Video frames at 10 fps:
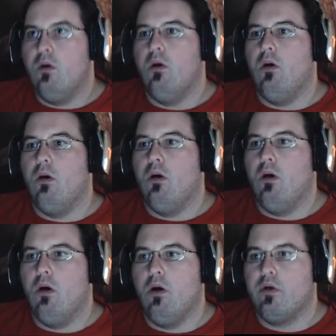
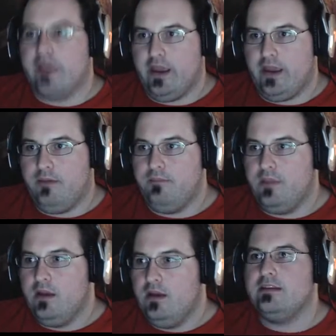Okay.
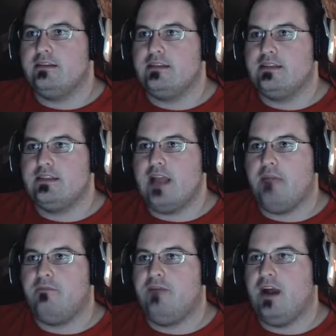Can I
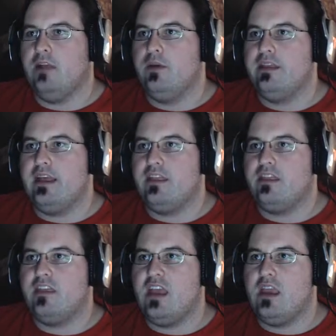stop following
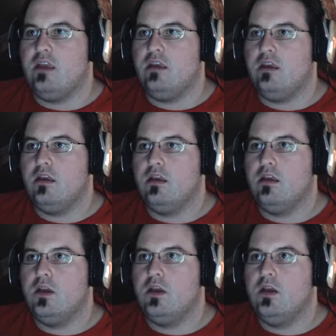that thing?
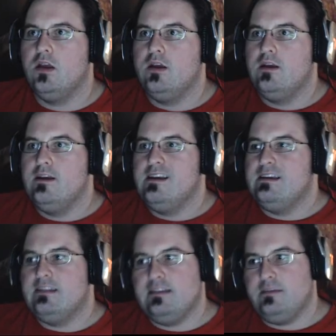
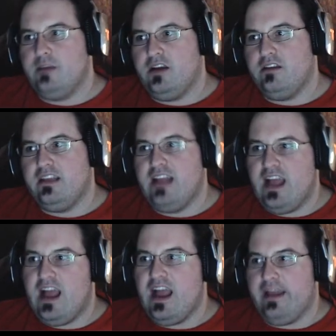Apparently
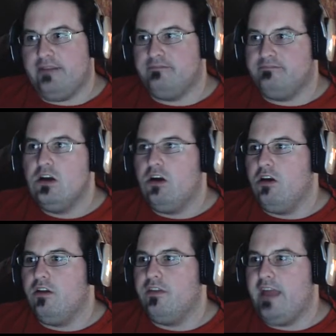not.
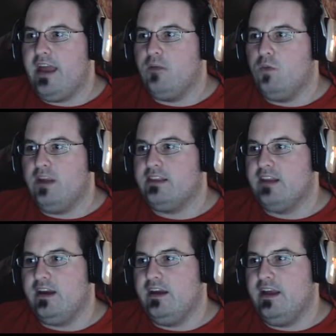All that.
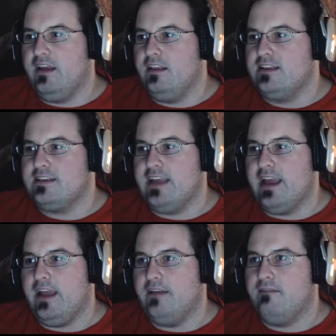What the hell is
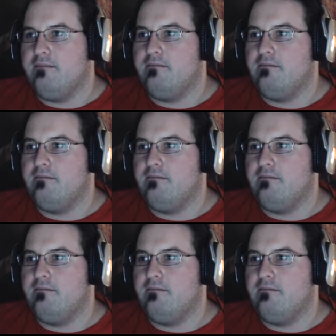that?